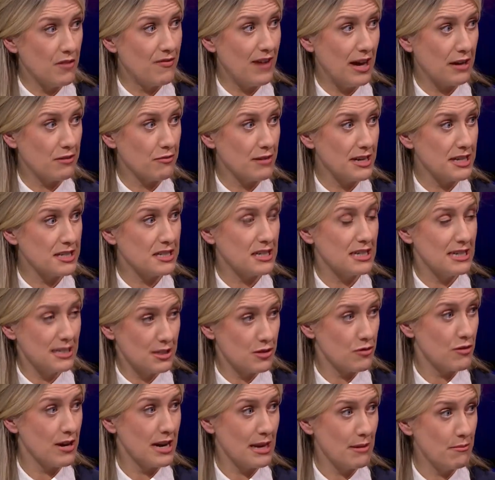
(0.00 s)
on the VAT
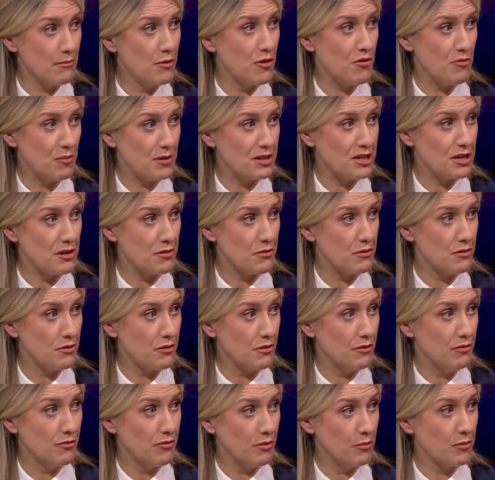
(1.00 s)
rate. Is there any movement
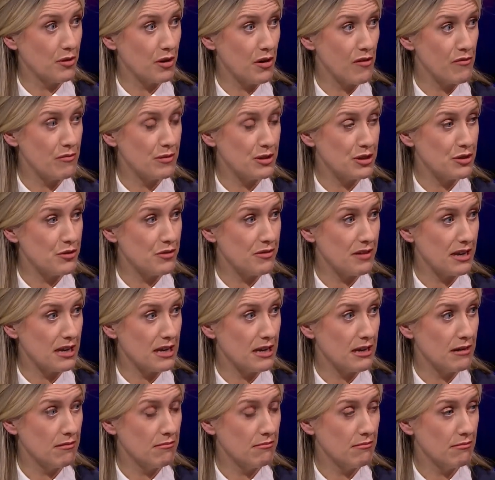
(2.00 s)
here from the government, do you
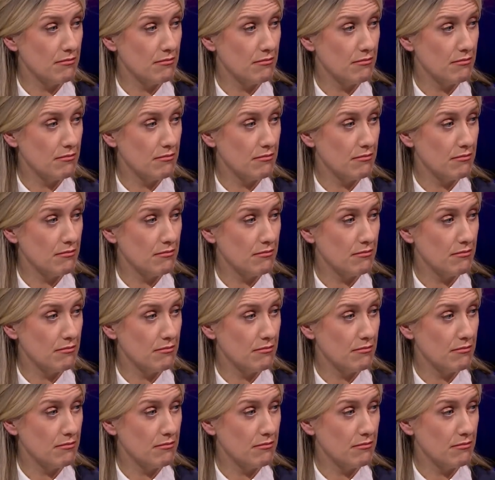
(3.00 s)
think?